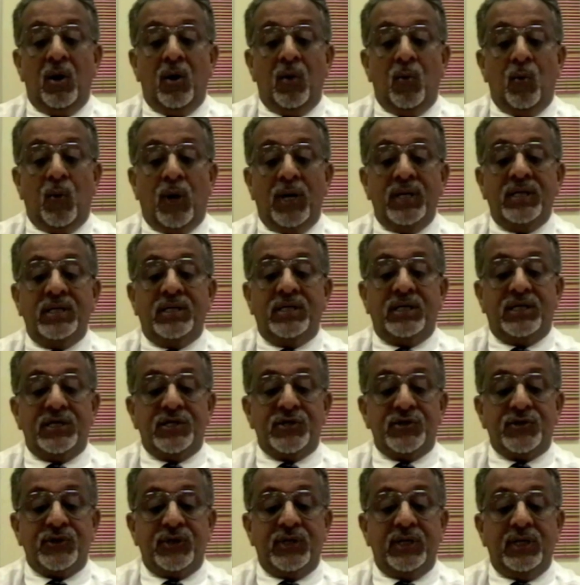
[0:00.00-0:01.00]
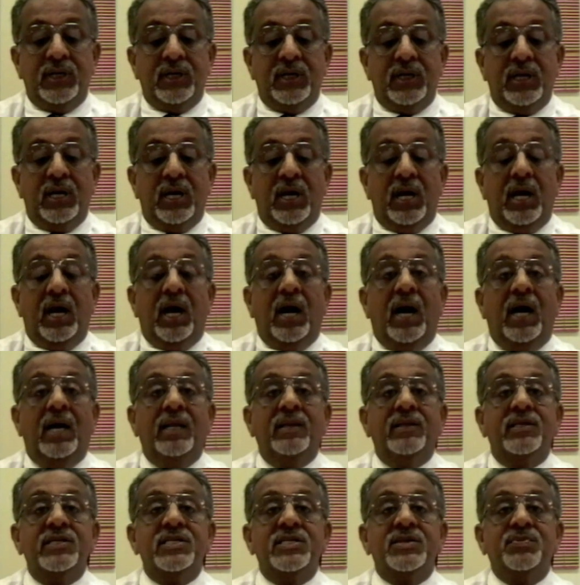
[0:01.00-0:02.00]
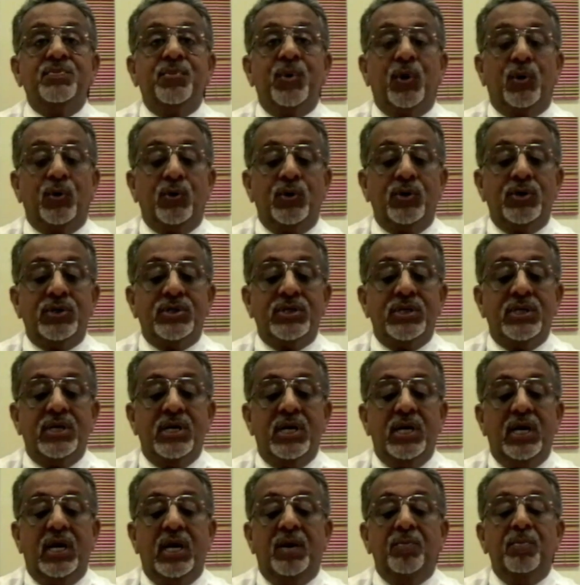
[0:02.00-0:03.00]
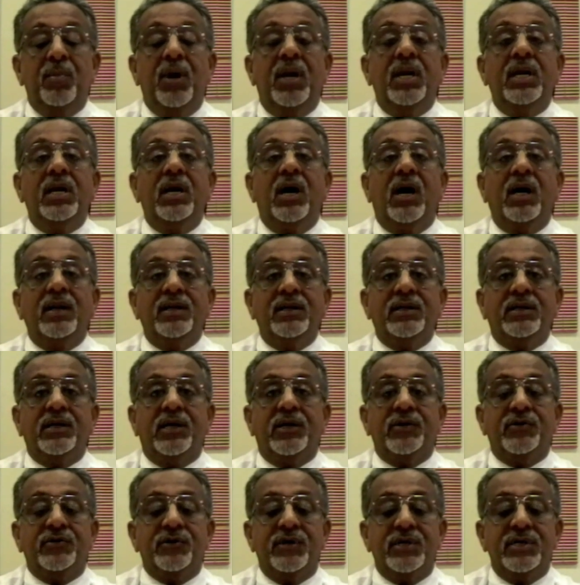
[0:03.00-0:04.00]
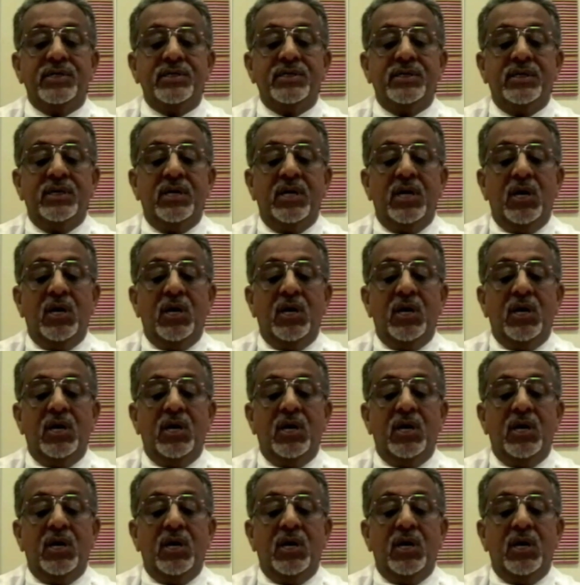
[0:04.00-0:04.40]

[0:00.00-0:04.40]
one country and the spokes in many other countries,